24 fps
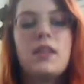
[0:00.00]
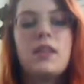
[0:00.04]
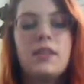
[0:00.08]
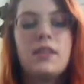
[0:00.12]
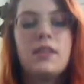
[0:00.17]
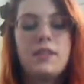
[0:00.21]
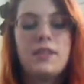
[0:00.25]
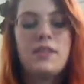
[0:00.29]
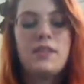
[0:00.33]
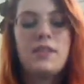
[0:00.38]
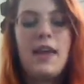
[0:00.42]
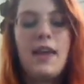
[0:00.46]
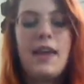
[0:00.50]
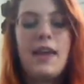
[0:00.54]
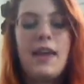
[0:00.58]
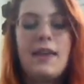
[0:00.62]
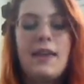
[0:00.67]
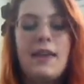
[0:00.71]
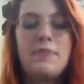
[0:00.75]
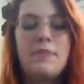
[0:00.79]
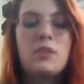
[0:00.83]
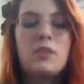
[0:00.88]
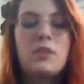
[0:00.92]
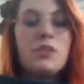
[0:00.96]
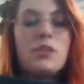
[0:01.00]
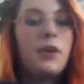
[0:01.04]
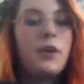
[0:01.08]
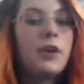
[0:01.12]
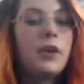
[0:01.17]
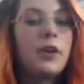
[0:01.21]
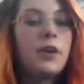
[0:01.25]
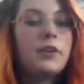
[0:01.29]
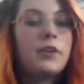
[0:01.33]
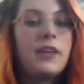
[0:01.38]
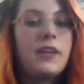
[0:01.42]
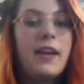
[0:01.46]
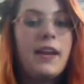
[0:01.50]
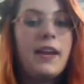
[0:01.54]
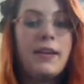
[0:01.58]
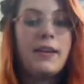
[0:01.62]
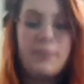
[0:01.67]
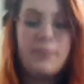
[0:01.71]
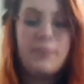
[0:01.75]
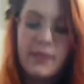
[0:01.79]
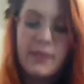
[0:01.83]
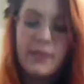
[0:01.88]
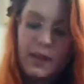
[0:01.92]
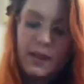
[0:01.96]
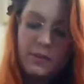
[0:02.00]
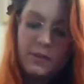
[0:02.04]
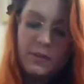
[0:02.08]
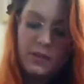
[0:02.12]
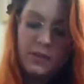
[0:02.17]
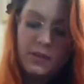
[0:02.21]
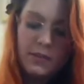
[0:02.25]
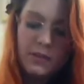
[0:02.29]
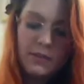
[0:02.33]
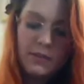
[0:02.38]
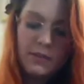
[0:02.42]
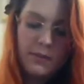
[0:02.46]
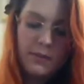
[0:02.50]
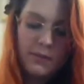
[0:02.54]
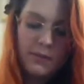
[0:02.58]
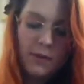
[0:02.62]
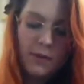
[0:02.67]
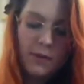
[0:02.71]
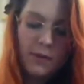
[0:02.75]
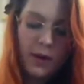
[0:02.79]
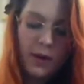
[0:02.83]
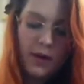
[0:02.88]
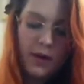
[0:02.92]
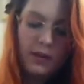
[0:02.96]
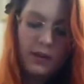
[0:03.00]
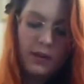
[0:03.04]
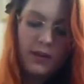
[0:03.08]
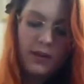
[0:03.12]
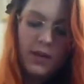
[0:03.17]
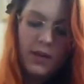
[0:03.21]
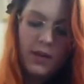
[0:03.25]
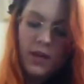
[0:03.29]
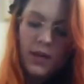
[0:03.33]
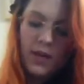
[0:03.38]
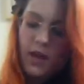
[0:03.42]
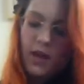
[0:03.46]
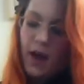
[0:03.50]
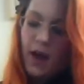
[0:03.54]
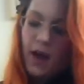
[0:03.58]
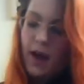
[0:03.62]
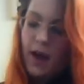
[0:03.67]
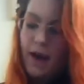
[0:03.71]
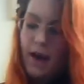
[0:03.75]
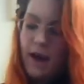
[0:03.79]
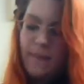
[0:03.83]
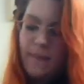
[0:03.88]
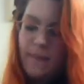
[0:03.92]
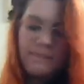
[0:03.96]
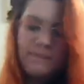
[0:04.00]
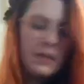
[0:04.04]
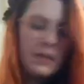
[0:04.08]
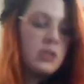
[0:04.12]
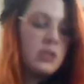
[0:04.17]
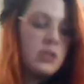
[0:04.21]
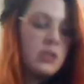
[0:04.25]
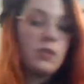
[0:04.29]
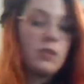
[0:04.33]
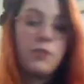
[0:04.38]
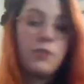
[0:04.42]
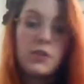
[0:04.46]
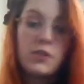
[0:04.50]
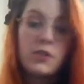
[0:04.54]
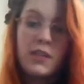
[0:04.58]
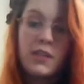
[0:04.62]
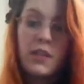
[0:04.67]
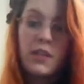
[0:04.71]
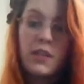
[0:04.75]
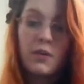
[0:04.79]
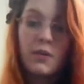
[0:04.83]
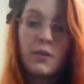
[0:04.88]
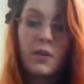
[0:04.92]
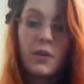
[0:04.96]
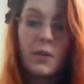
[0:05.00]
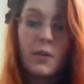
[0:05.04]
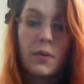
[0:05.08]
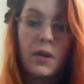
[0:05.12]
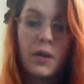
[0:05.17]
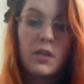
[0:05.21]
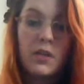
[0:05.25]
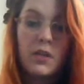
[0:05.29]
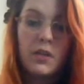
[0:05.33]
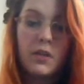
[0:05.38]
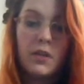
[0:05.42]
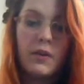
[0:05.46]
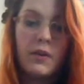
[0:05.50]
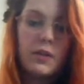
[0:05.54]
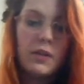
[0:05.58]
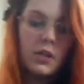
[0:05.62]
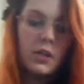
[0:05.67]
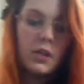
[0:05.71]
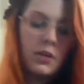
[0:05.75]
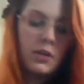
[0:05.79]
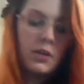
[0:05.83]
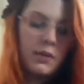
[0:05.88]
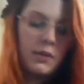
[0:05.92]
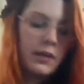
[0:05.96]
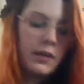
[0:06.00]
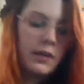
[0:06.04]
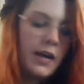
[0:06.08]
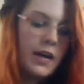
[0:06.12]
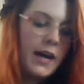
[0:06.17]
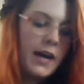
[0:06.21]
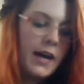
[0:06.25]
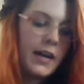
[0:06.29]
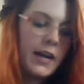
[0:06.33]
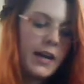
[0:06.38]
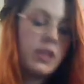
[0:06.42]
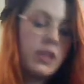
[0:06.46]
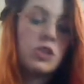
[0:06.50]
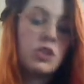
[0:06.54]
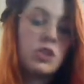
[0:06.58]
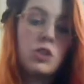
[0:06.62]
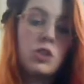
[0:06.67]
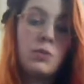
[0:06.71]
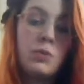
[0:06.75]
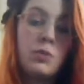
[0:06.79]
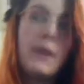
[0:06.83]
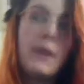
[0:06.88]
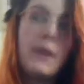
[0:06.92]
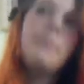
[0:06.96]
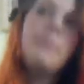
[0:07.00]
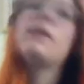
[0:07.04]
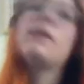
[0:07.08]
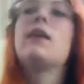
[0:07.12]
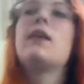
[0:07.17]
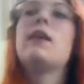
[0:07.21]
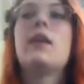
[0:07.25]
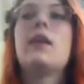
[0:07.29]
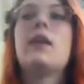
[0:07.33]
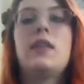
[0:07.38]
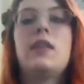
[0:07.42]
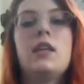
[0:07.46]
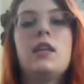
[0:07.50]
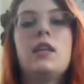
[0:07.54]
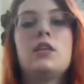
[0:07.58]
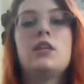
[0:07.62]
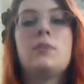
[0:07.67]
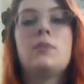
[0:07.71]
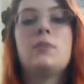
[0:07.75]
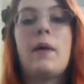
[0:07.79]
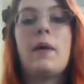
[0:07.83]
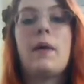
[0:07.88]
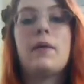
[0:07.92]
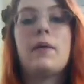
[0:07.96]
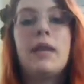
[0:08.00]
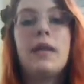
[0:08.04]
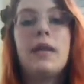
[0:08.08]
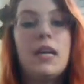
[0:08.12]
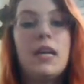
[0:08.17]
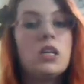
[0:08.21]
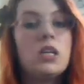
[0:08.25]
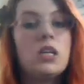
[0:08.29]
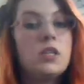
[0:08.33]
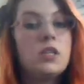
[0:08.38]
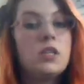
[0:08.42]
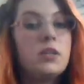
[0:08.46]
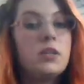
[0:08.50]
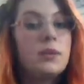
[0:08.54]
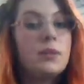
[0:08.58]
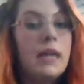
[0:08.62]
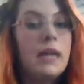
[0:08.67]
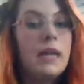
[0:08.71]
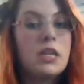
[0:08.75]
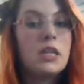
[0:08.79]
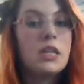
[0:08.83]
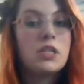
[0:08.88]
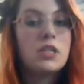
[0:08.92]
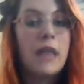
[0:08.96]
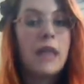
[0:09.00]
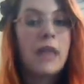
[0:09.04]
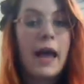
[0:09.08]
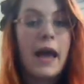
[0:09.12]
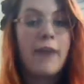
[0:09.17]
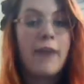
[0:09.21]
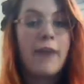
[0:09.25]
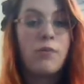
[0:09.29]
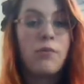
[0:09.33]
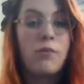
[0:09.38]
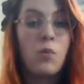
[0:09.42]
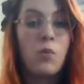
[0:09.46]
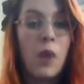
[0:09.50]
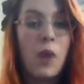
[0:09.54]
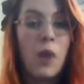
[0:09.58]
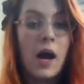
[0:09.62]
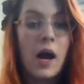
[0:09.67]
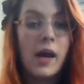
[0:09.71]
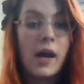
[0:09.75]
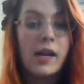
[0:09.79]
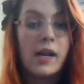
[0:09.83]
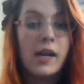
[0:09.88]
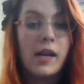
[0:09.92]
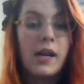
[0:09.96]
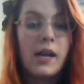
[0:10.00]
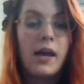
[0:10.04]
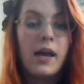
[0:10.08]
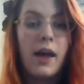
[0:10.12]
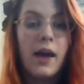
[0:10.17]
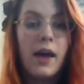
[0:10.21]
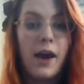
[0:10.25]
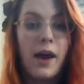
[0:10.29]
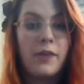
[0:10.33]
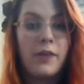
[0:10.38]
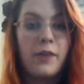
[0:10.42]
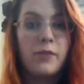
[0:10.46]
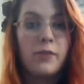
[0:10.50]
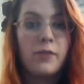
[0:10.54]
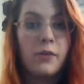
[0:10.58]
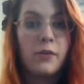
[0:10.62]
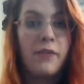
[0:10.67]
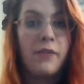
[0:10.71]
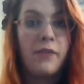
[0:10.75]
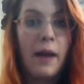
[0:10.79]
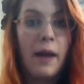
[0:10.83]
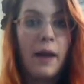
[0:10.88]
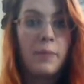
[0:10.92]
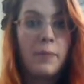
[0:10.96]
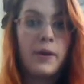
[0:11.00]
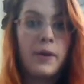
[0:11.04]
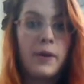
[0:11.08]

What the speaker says: the same dark denim that I was using before. And so the first thing you're going to want to do is you're going to want to cut a strip that is about 1 inch to 1.5 inches wide out of your fabric.